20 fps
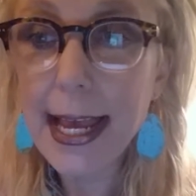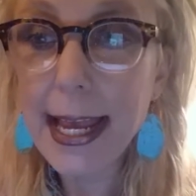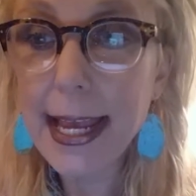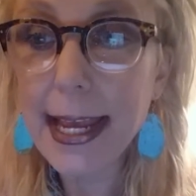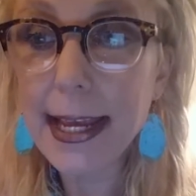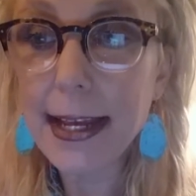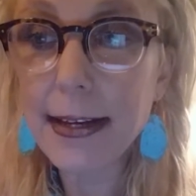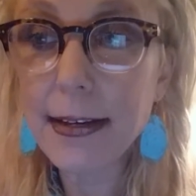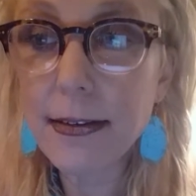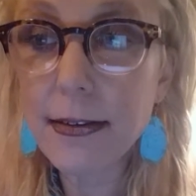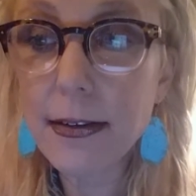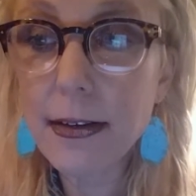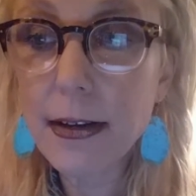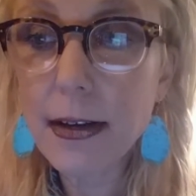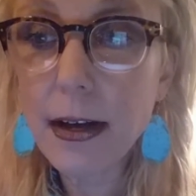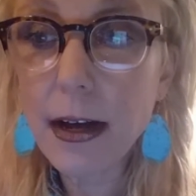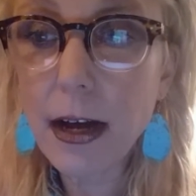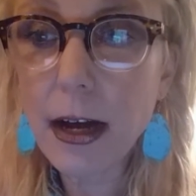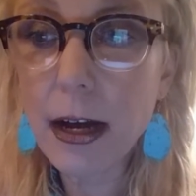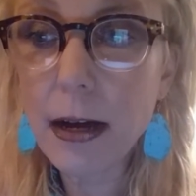And
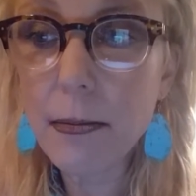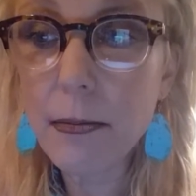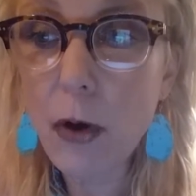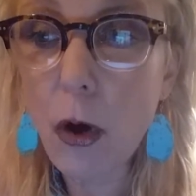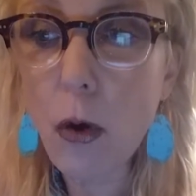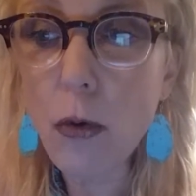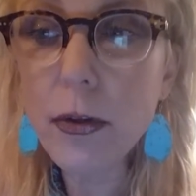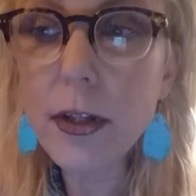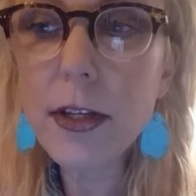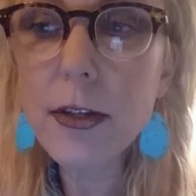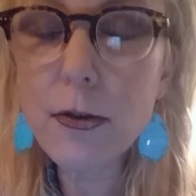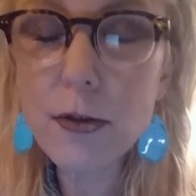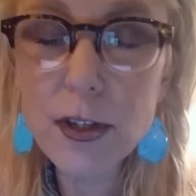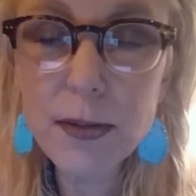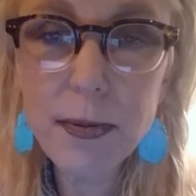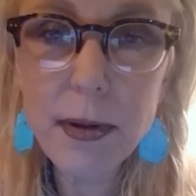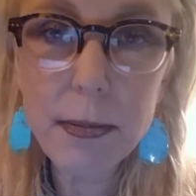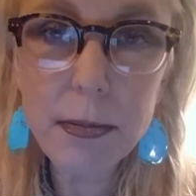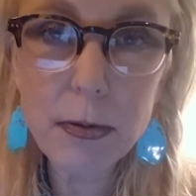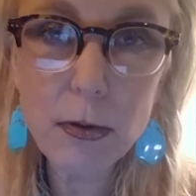um, only
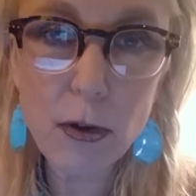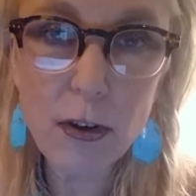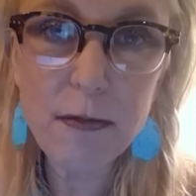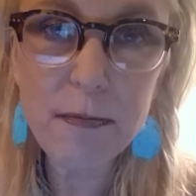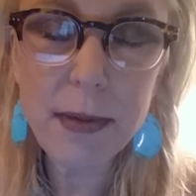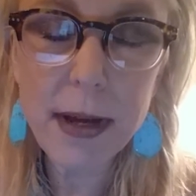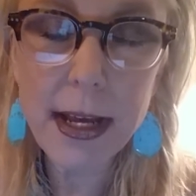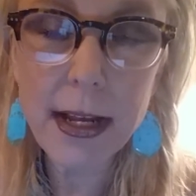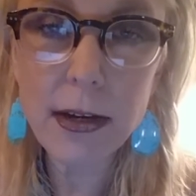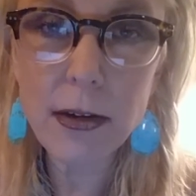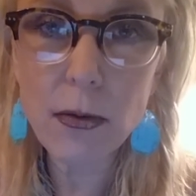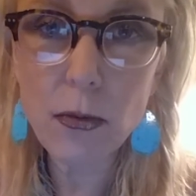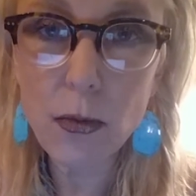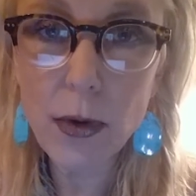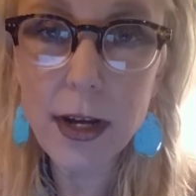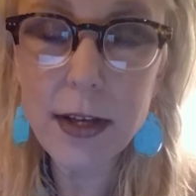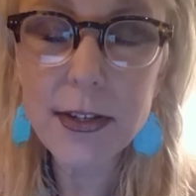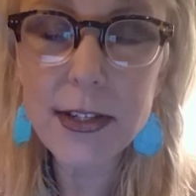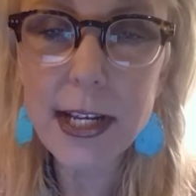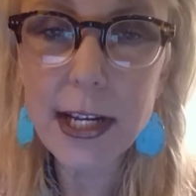those people who have been
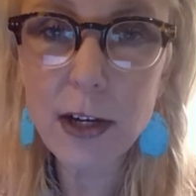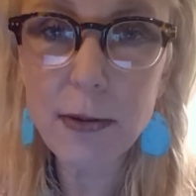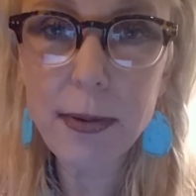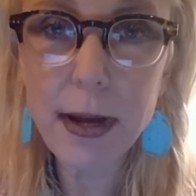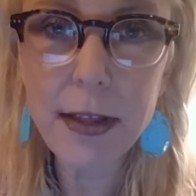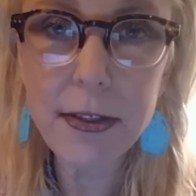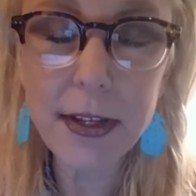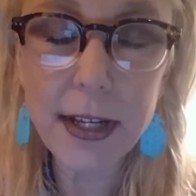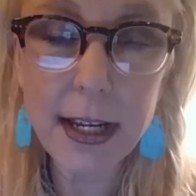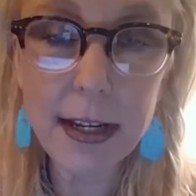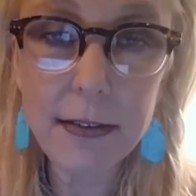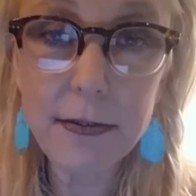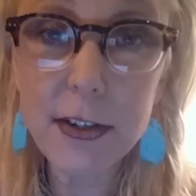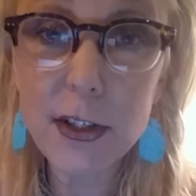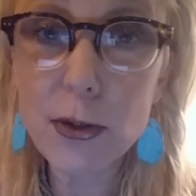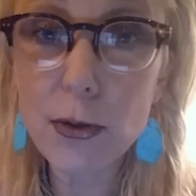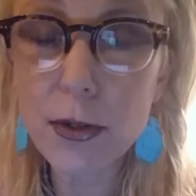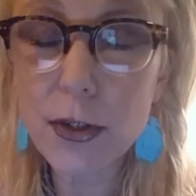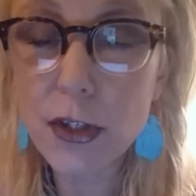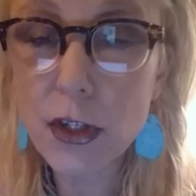with psychopathic
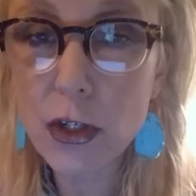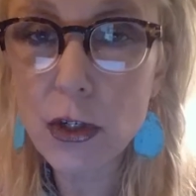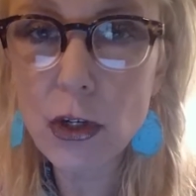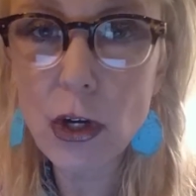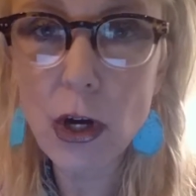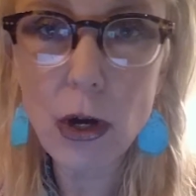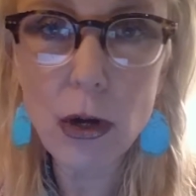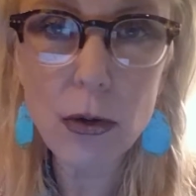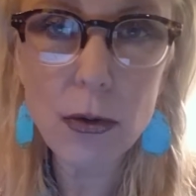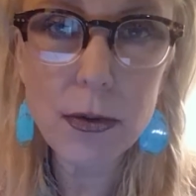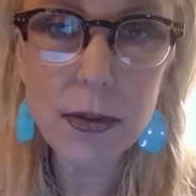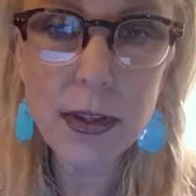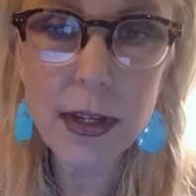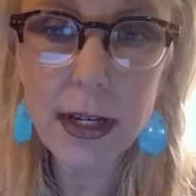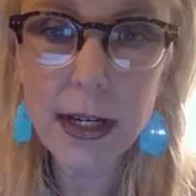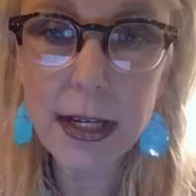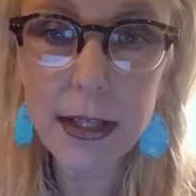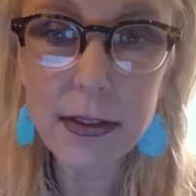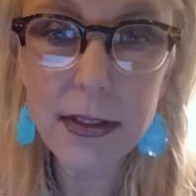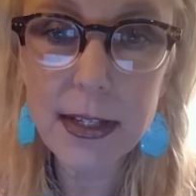individuals know
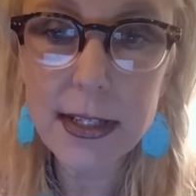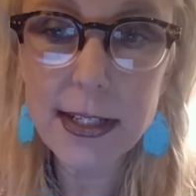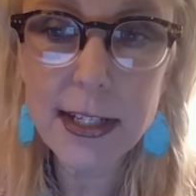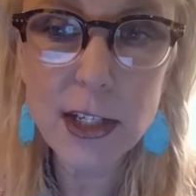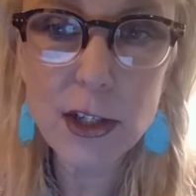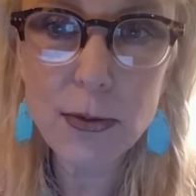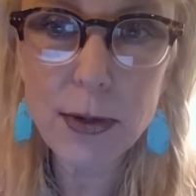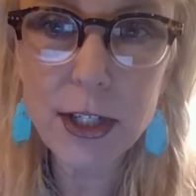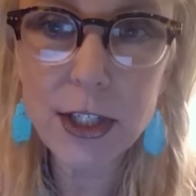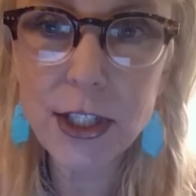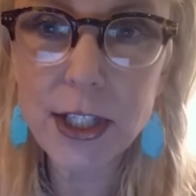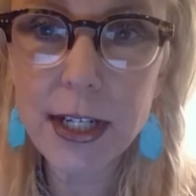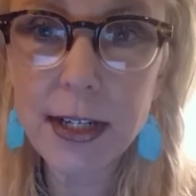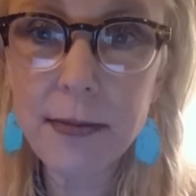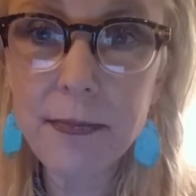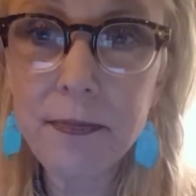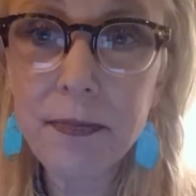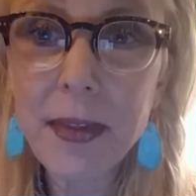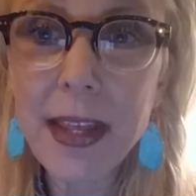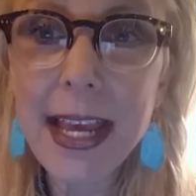the, the situation.